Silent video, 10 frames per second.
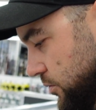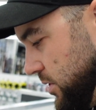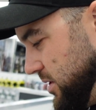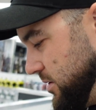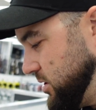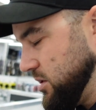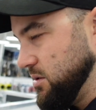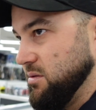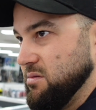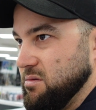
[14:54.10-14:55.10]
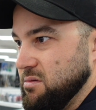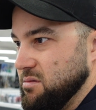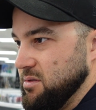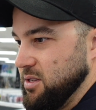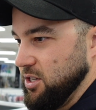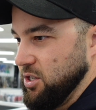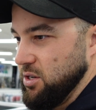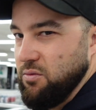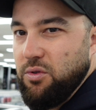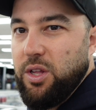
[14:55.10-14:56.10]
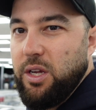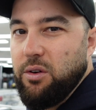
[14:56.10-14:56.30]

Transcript: it's actually a really